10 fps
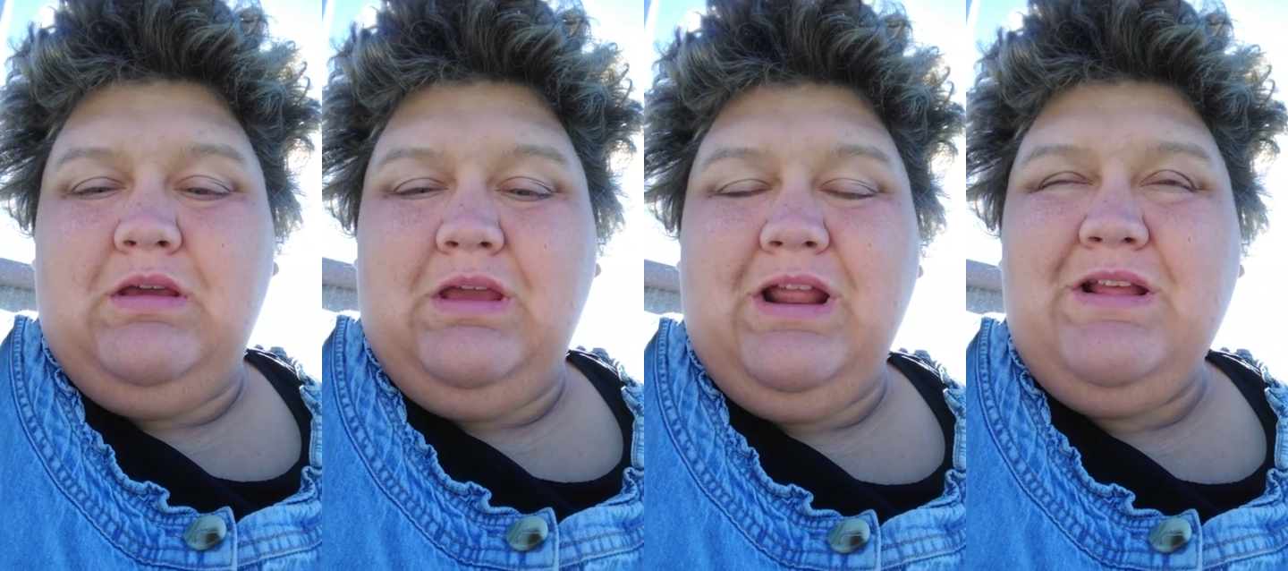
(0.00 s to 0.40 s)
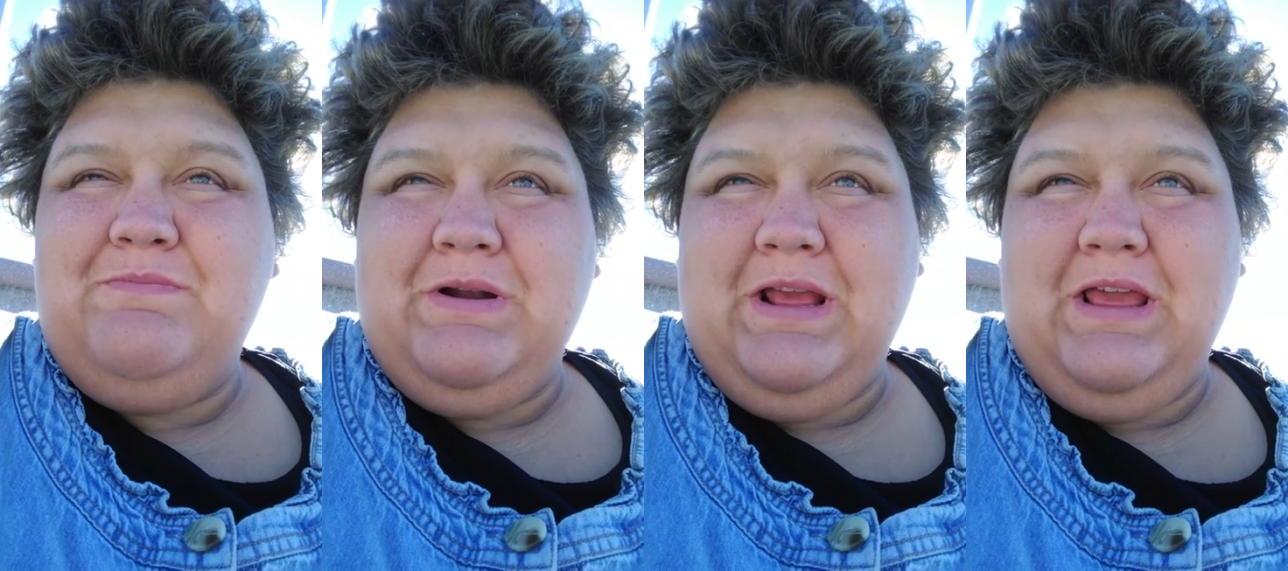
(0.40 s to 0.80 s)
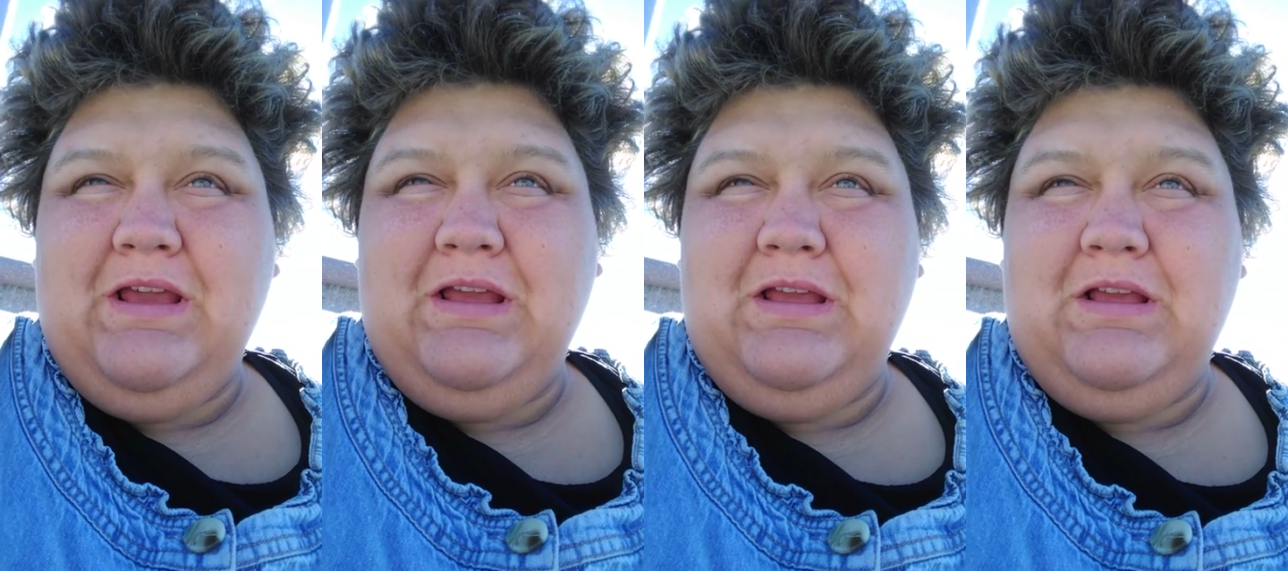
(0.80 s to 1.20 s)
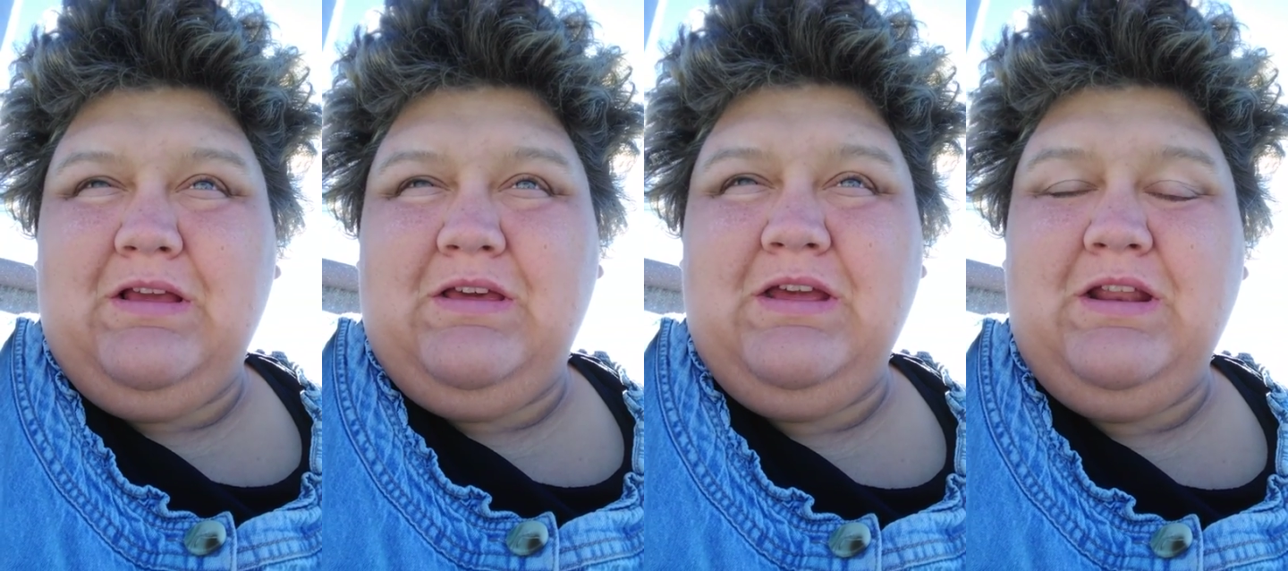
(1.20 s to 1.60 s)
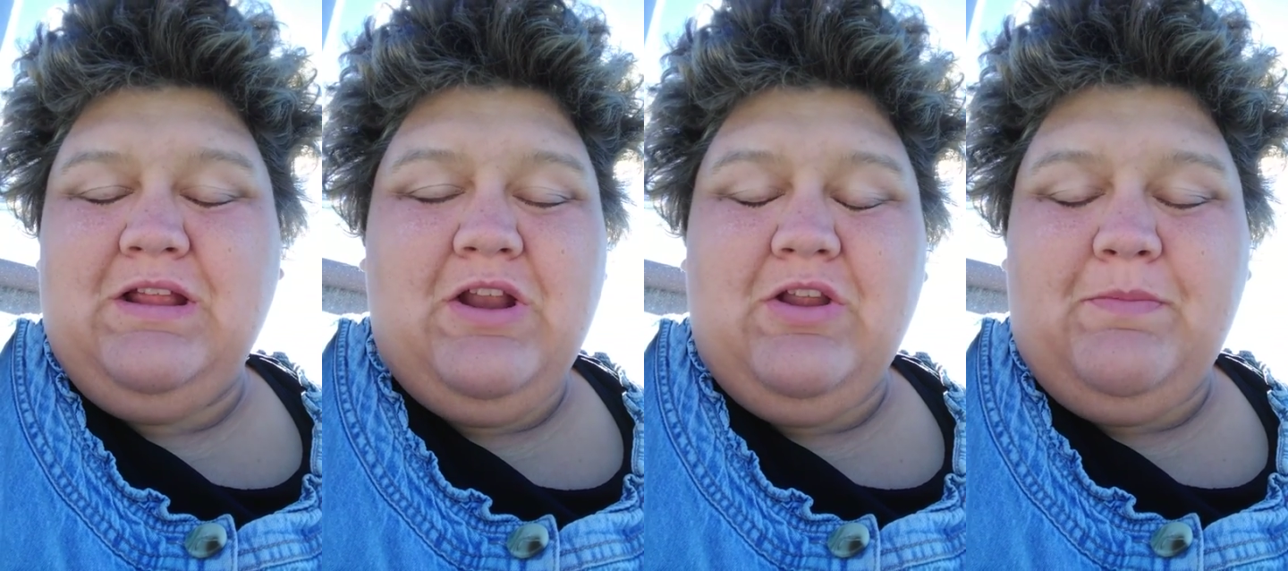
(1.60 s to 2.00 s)
anybody can
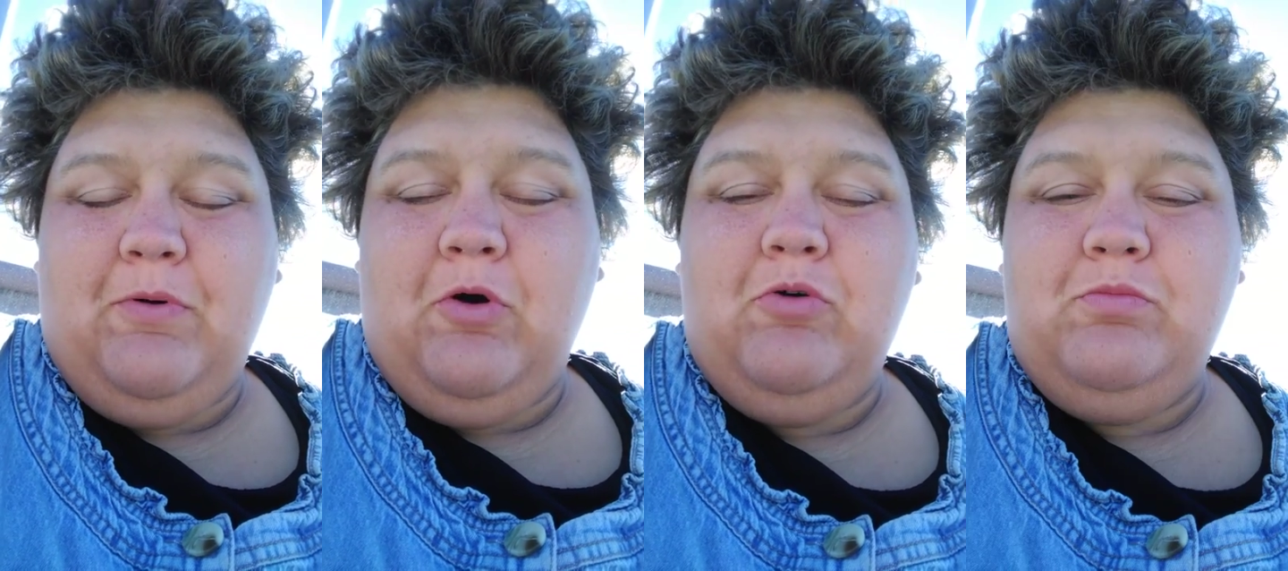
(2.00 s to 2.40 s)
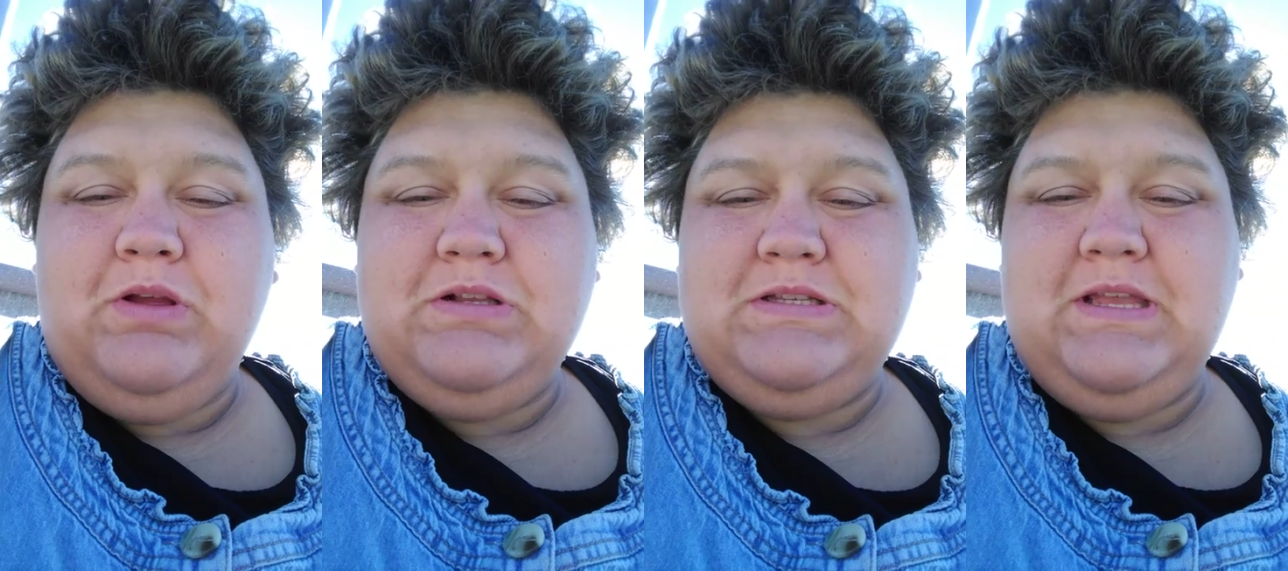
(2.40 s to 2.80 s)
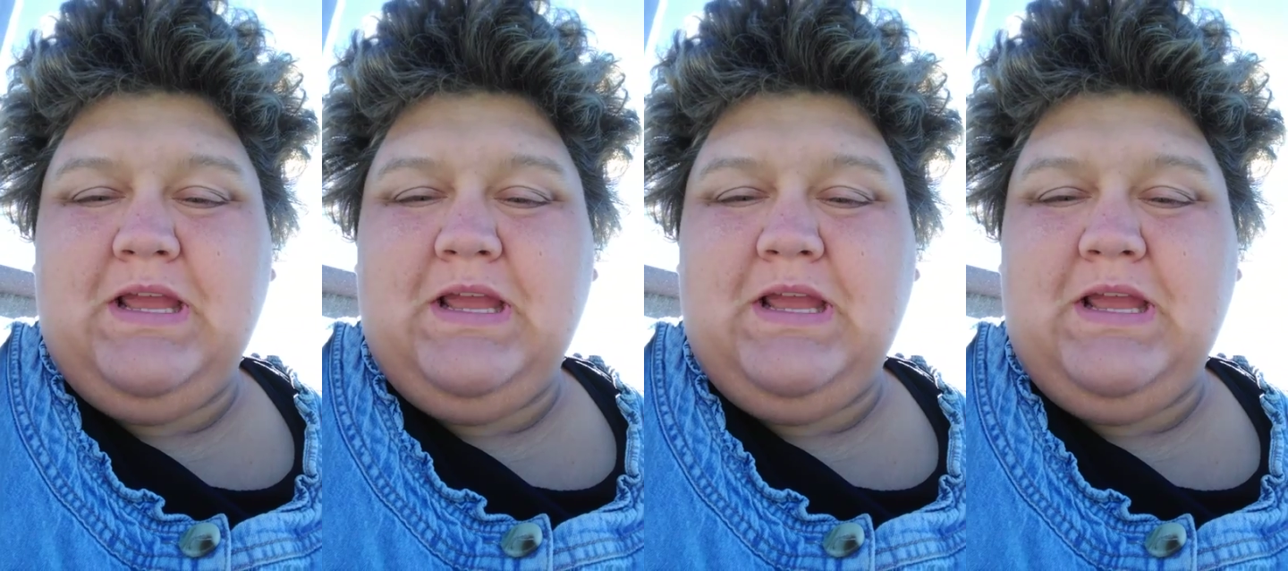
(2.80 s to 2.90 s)
end up homeless.